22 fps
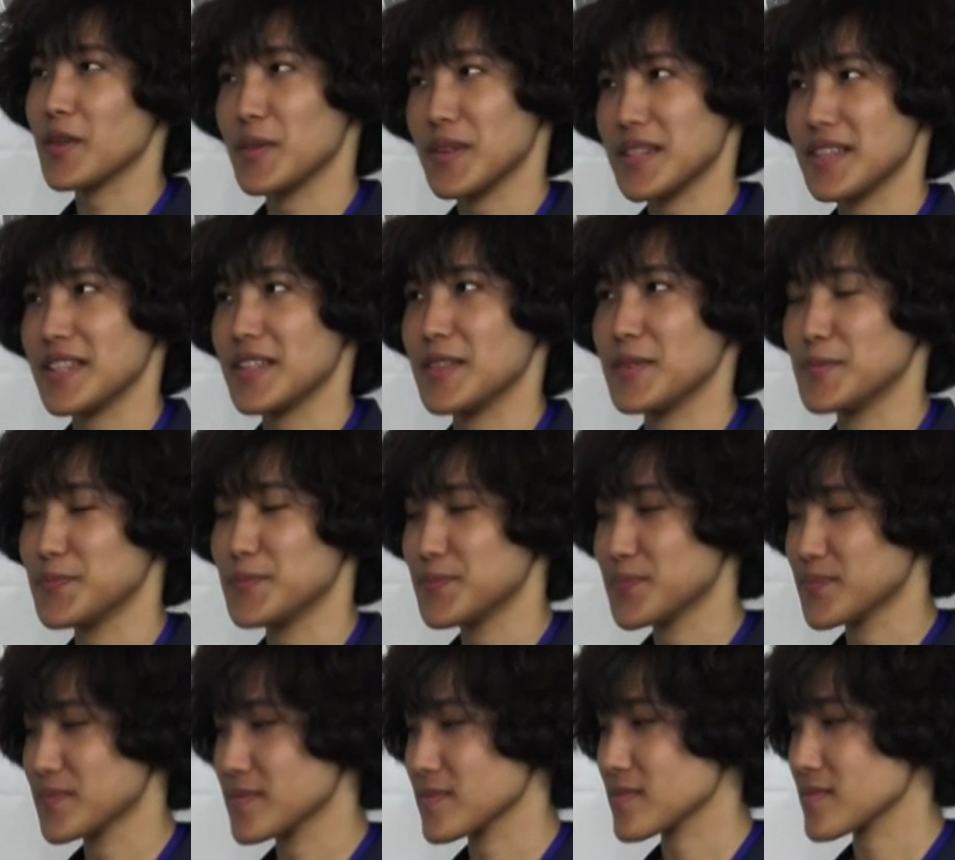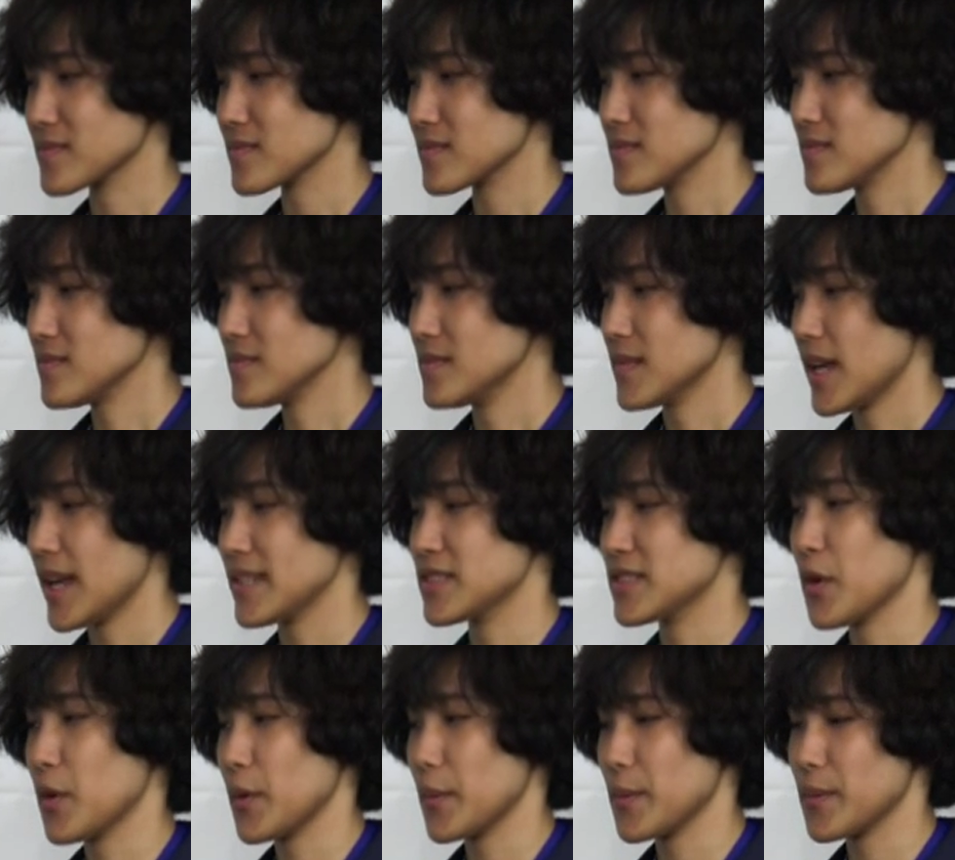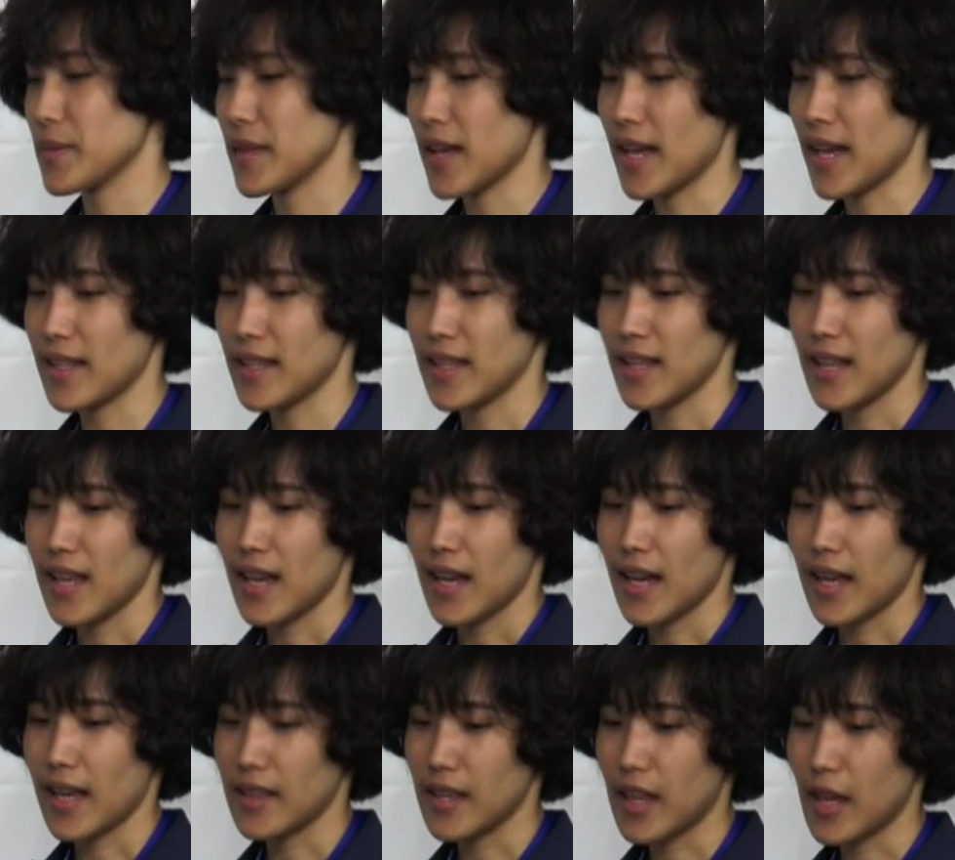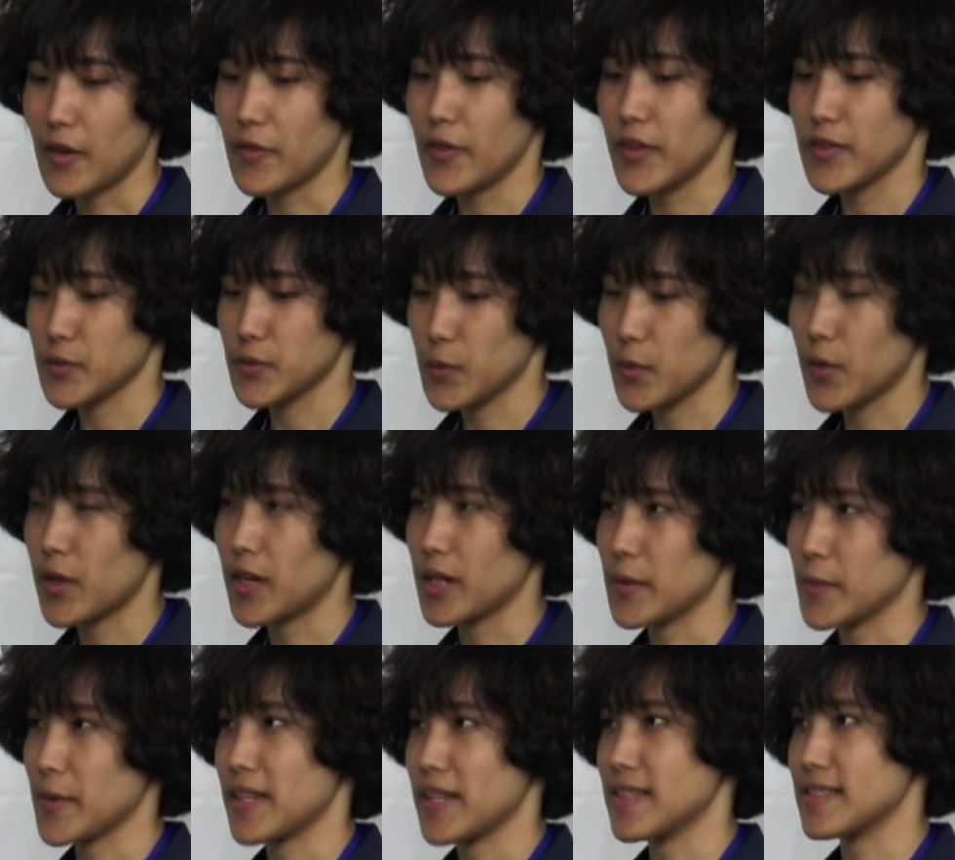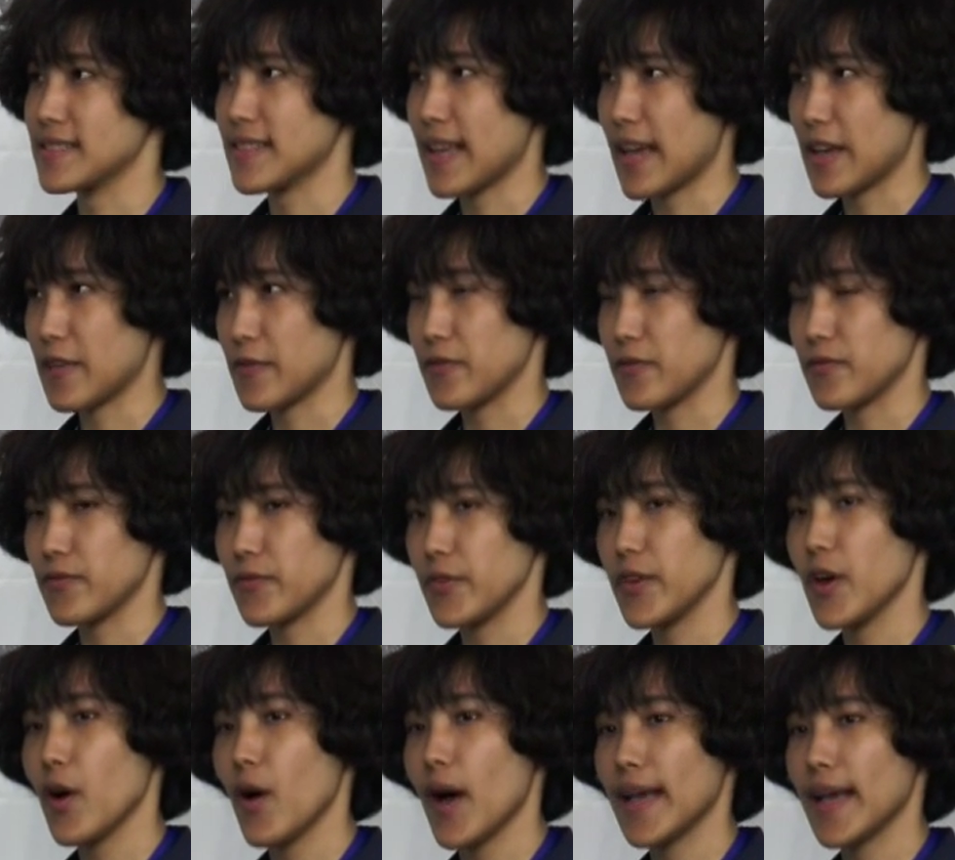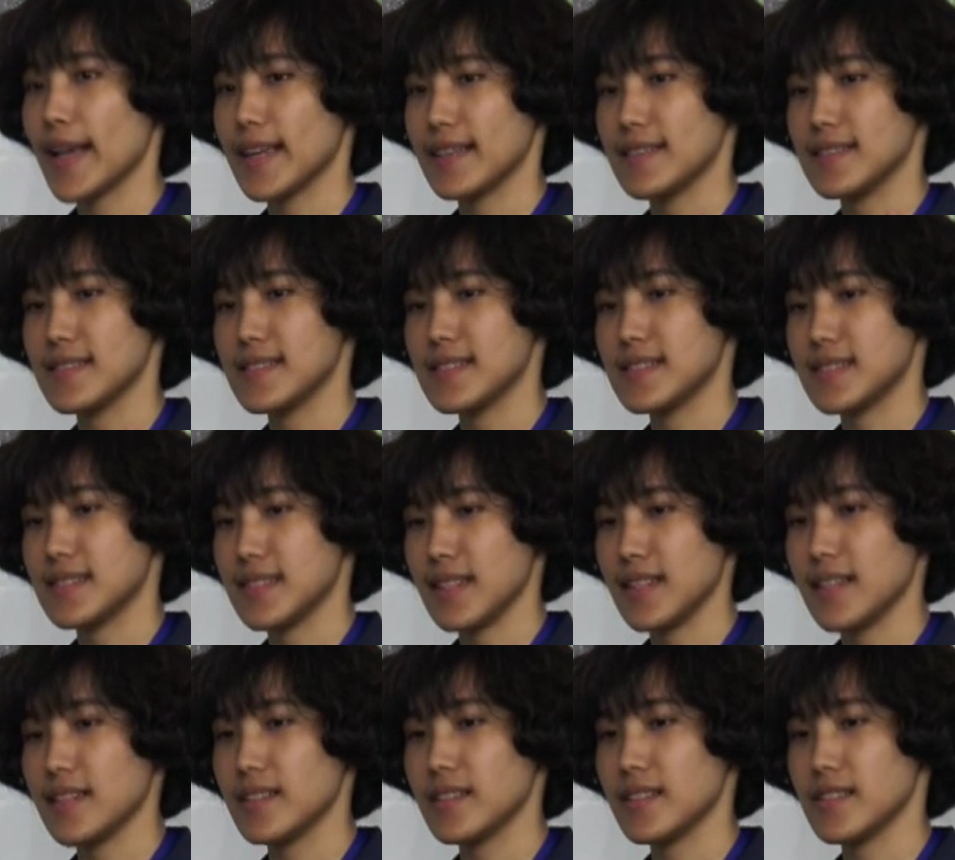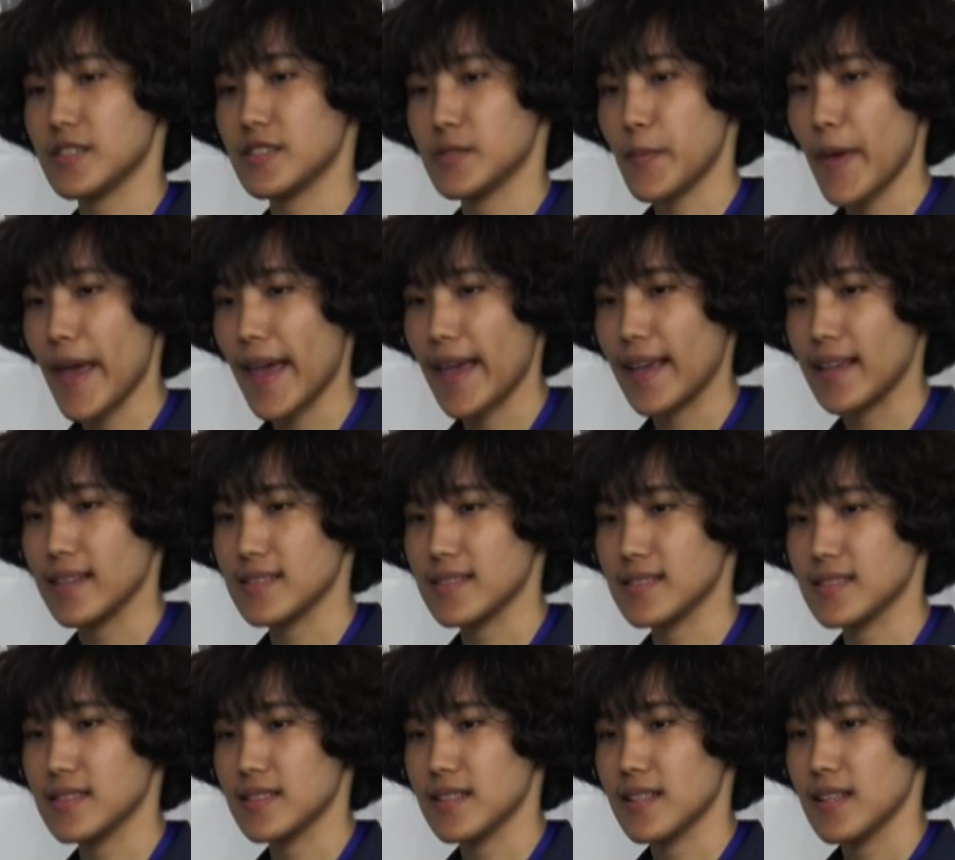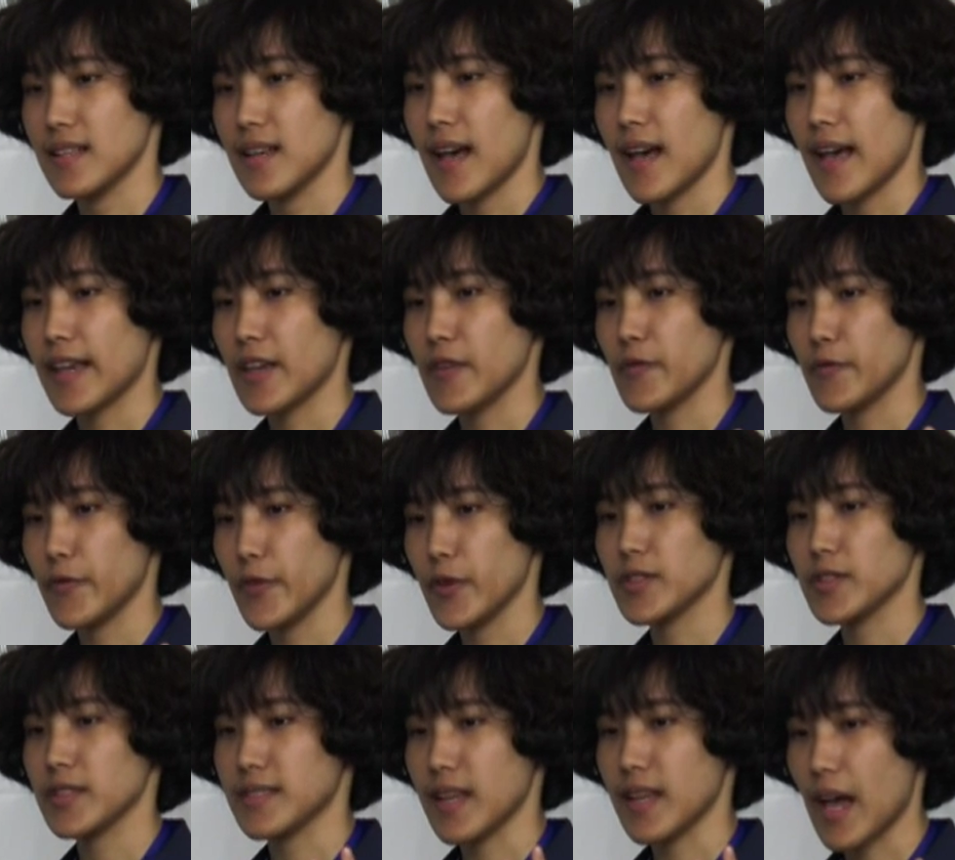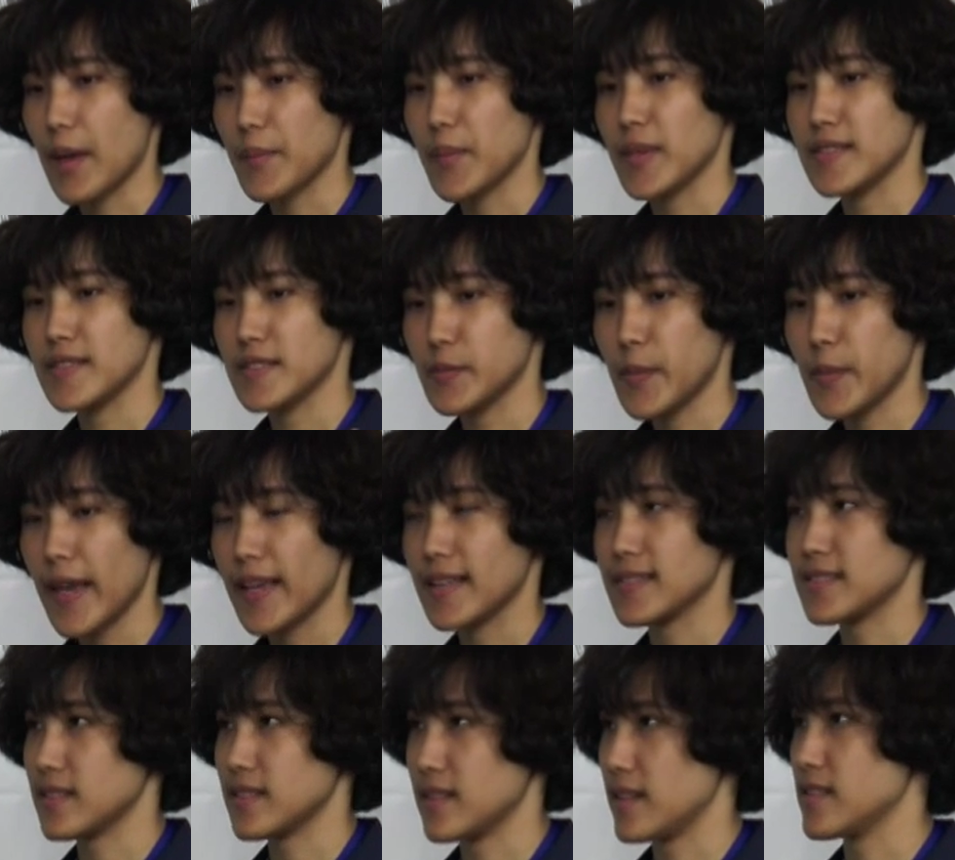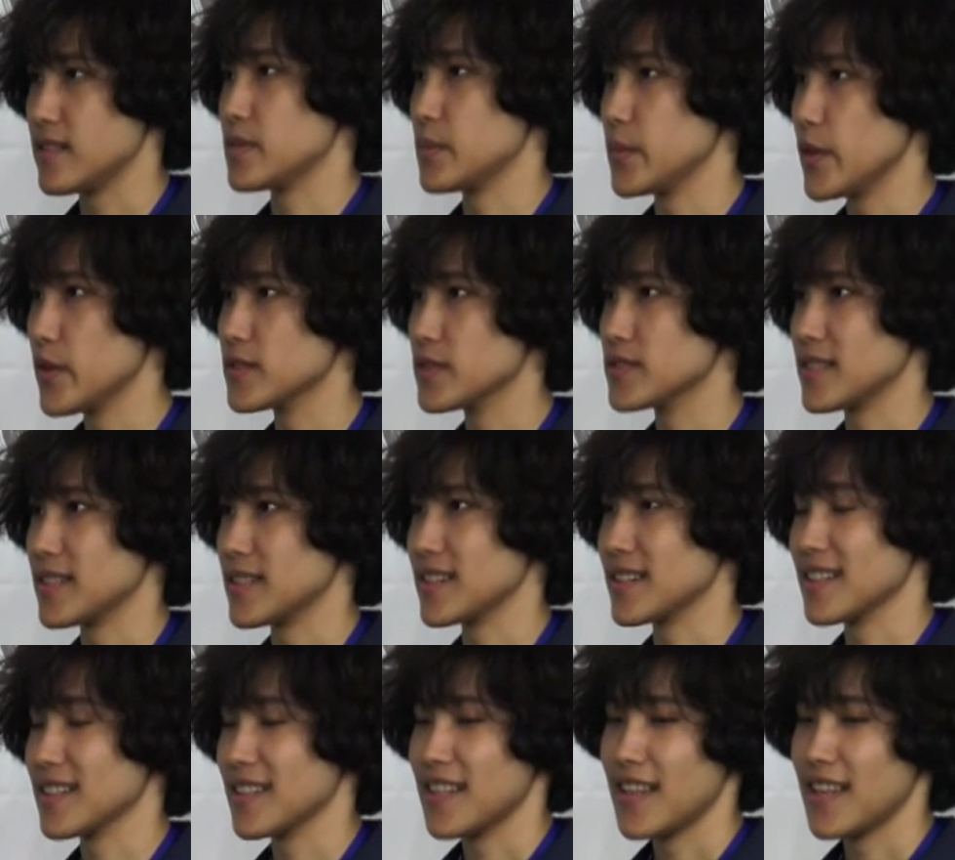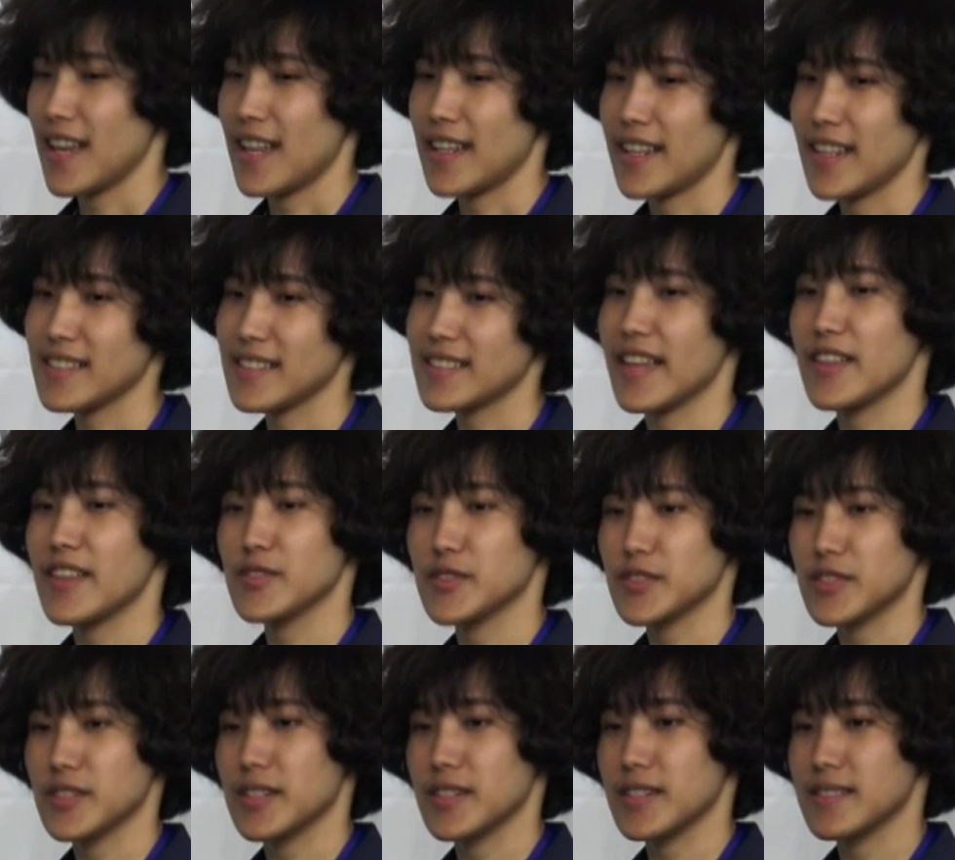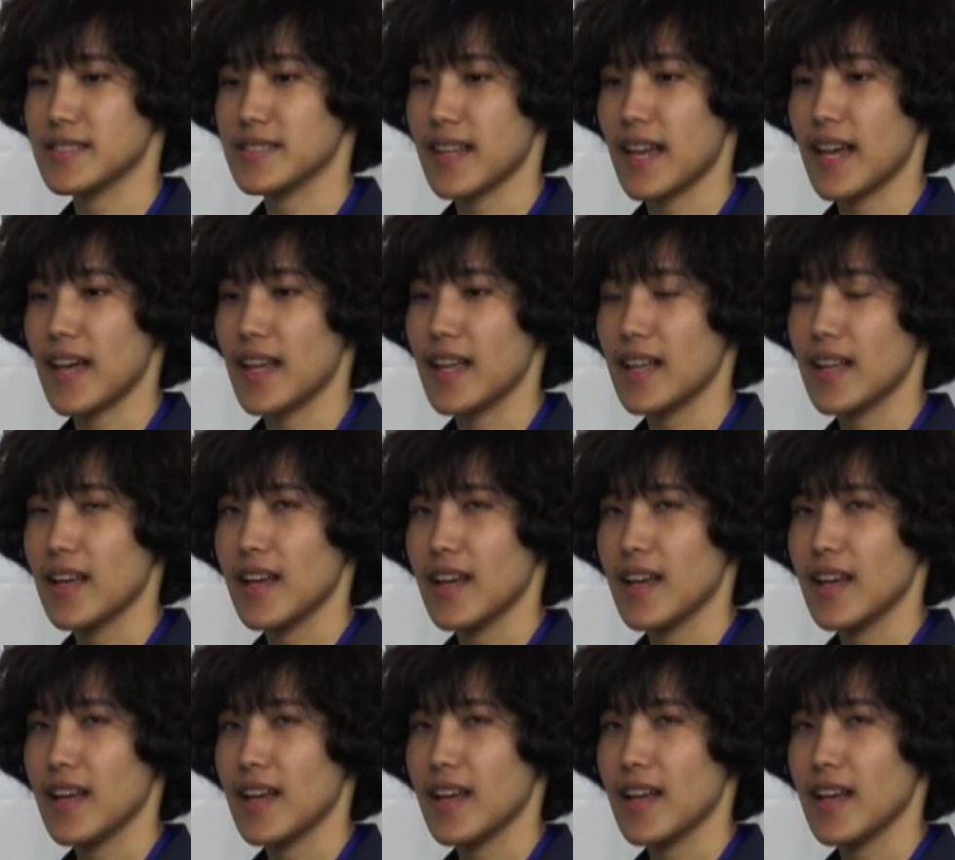with him, I told him that I love his work because I feel I can see the space. I can feel the time and space in his music. And his answer is that,